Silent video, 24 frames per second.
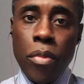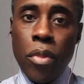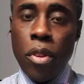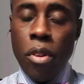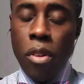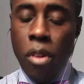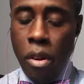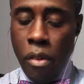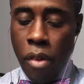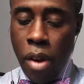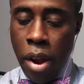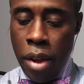
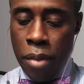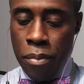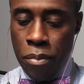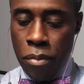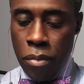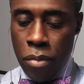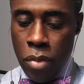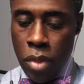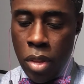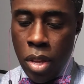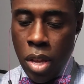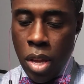All right?
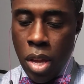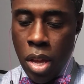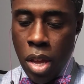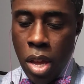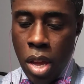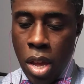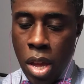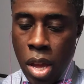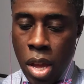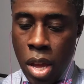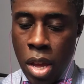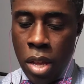
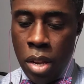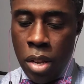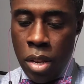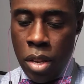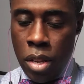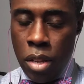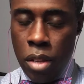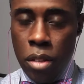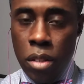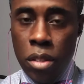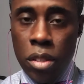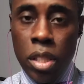And
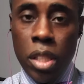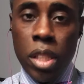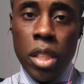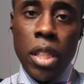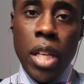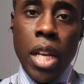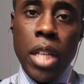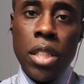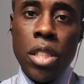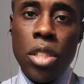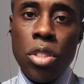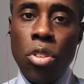
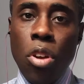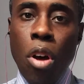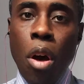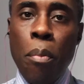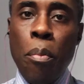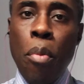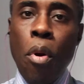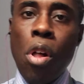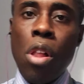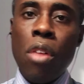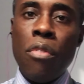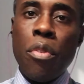success is all
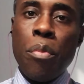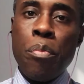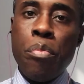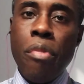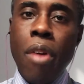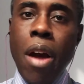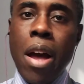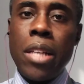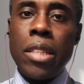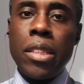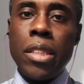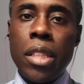part of a
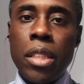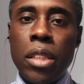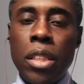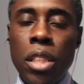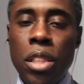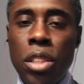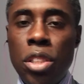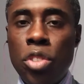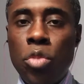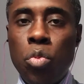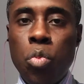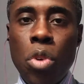process.
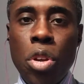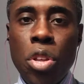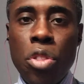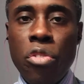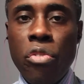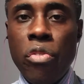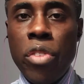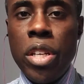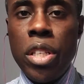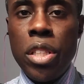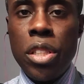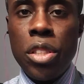This is one of the
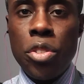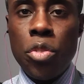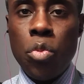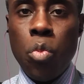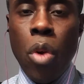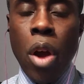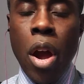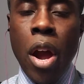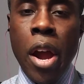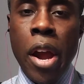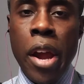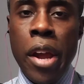reasons
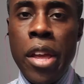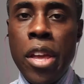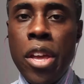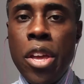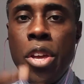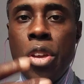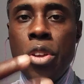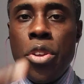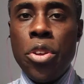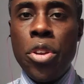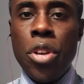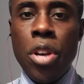why
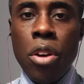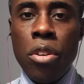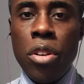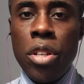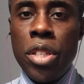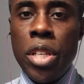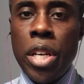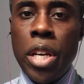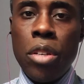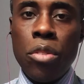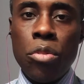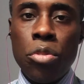you go to
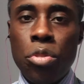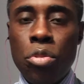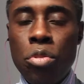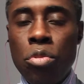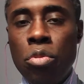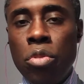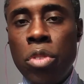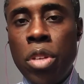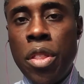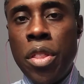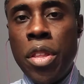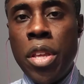dental
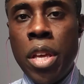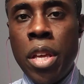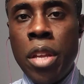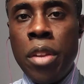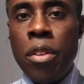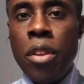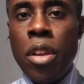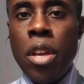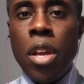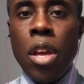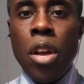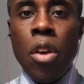school, and then
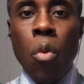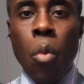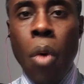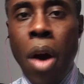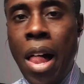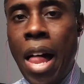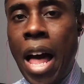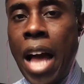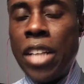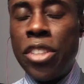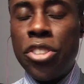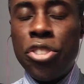while
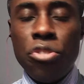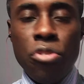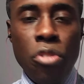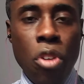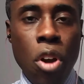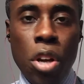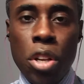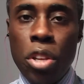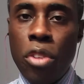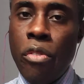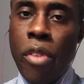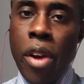I
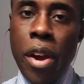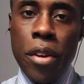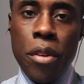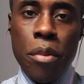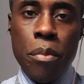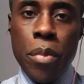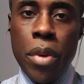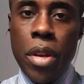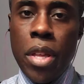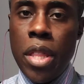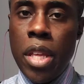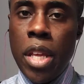strongly
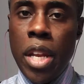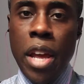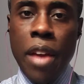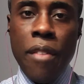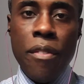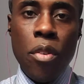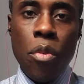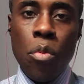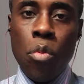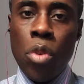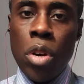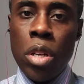recommend that
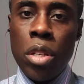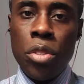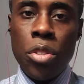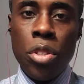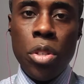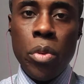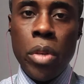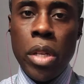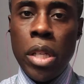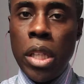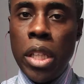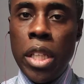everyone
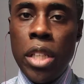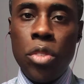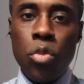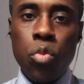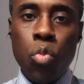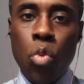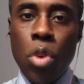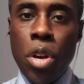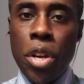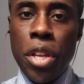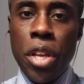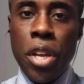do at least
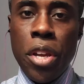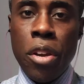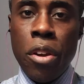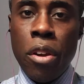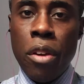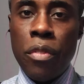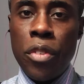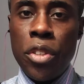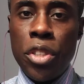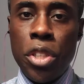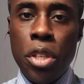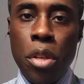1 year
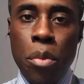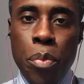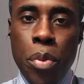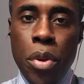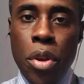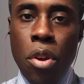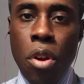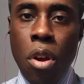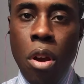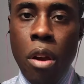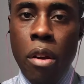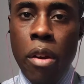of a
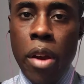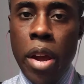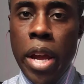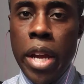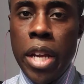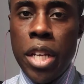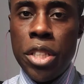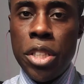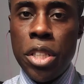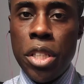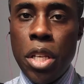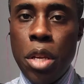GPR or
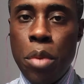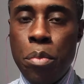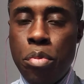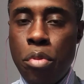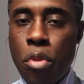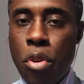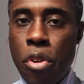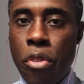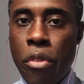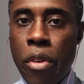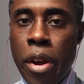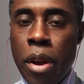AEGD
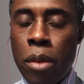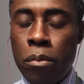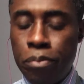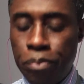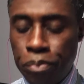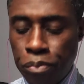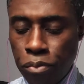program,